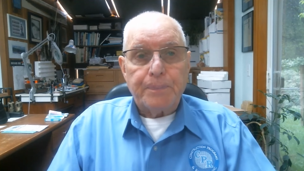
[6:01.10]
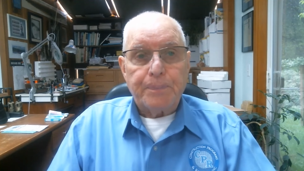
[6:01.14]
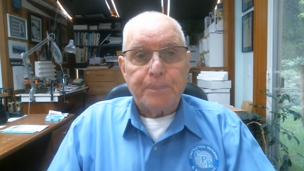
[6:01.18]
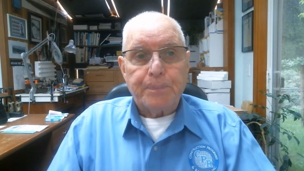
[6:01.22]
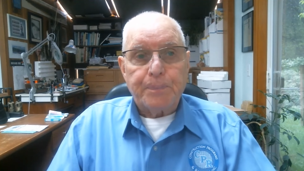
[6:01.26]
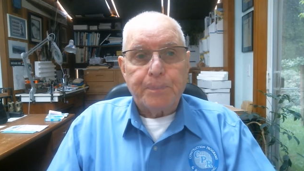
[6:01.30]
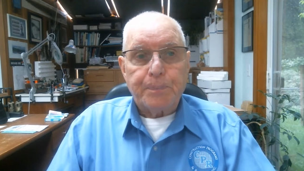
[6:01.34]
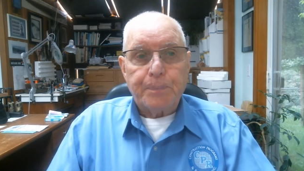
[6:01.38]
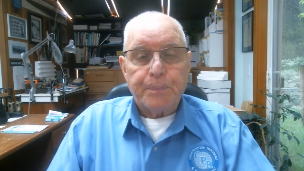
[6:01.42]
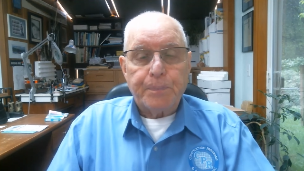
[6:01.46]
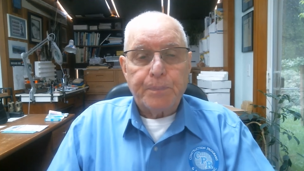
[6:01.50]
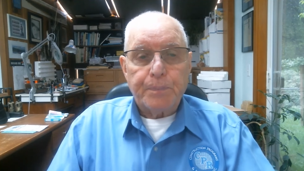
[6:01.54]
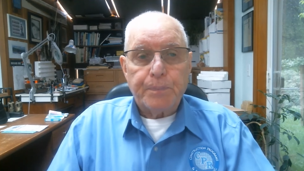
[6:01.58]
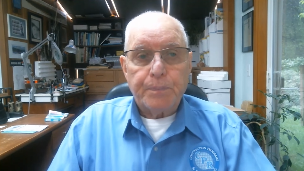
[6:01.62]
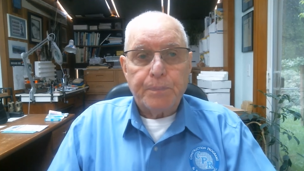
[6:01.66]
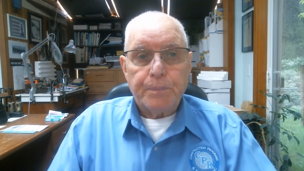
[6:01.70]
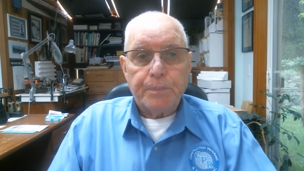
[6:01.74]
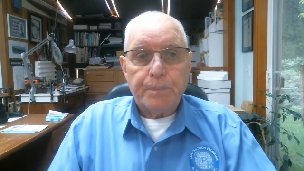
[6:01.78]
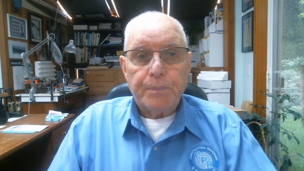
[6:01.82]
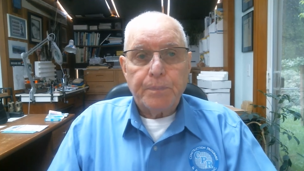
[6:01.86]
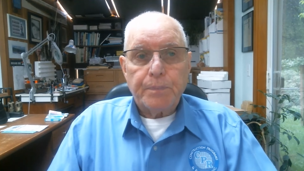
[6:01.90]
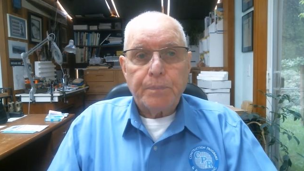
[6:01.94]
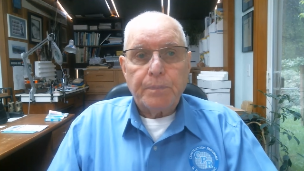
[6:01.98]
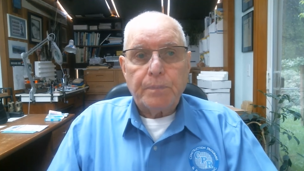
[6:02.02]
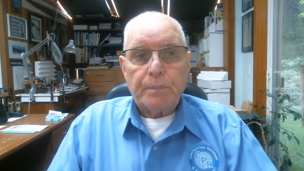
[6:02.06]

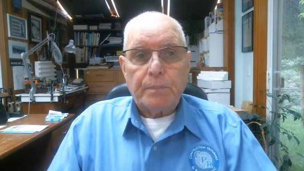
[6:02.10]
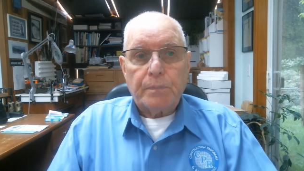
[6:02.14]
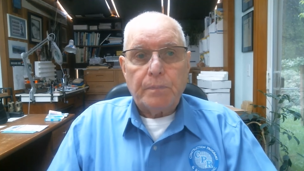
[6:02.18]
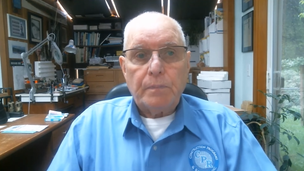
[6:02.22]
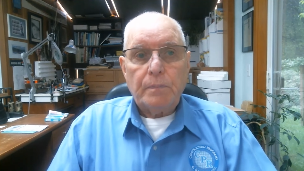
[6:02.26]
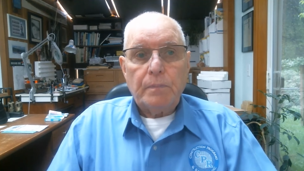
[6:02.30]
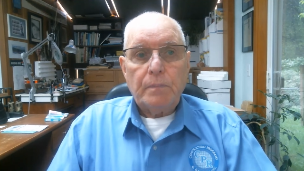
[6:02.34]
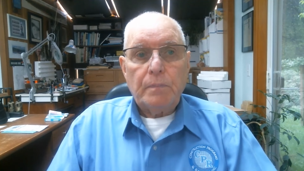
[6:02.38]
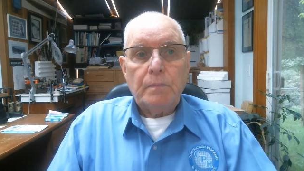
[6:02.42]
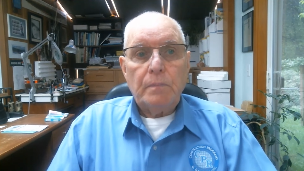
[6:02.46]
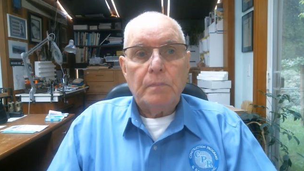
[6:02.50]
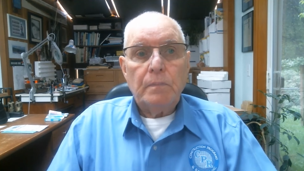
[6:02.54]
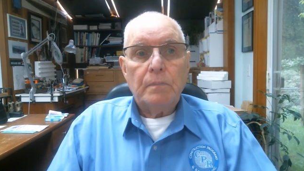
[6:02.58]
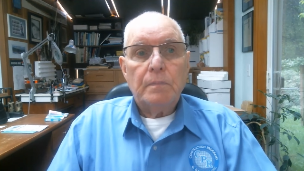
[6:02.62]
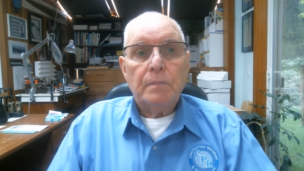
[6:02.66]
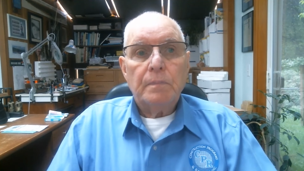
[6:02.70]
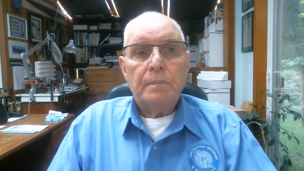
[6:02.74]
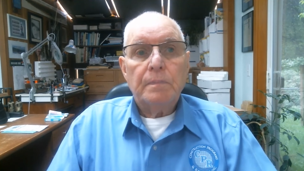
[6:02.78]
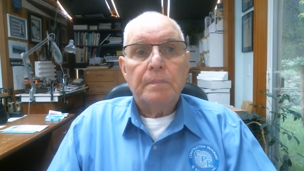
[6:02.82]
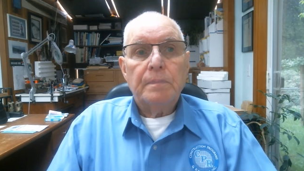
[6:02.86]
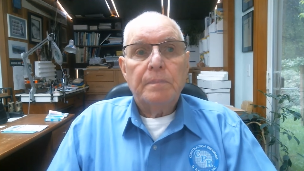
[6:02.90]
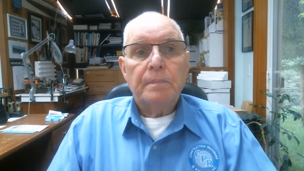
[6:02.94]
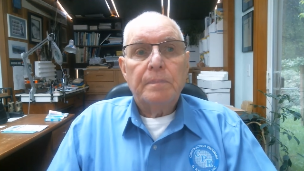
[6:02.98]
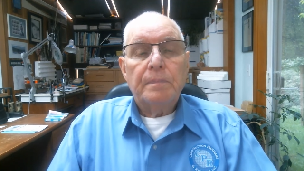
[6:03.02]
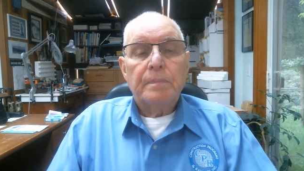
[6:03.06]

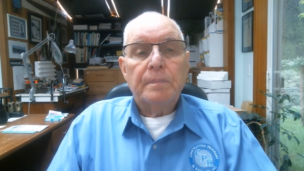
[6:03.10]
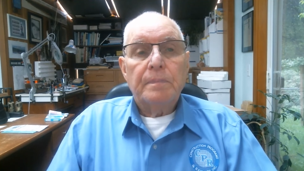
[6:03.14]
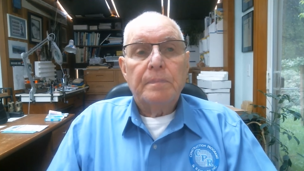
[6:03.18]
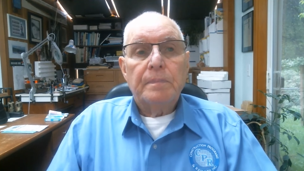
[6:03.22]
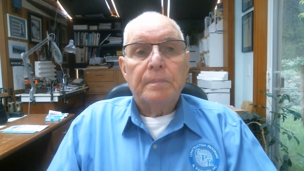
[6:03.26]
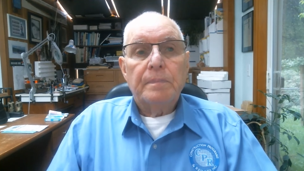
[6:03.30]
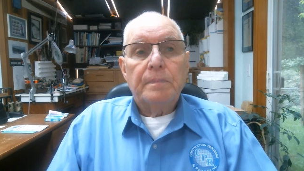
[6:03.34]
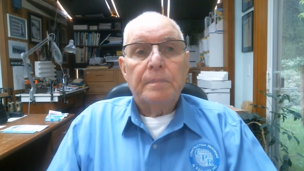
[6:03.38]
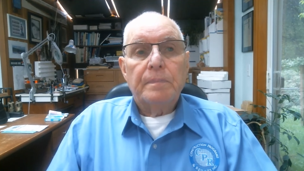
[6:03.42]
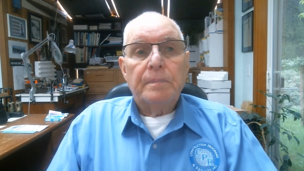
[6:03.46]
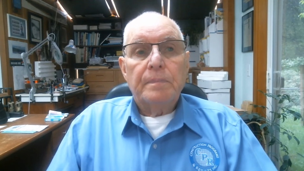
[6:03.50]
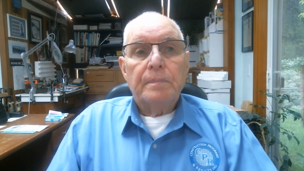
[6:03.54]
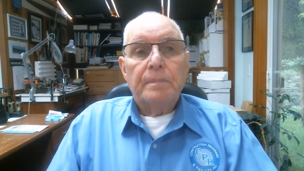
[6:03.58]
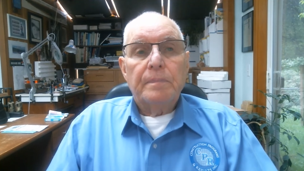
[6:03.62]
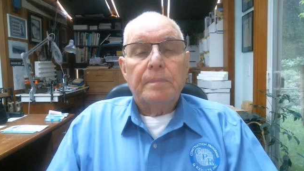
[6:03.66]
Nothing is said.